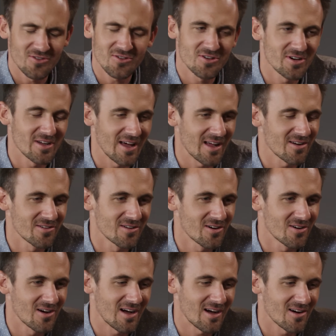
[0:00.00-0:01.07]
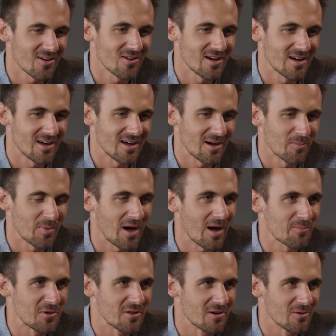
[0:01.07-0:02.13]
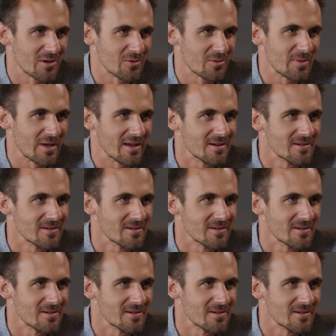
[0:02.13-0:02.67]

You could. I don't know how uh, how popular we would be.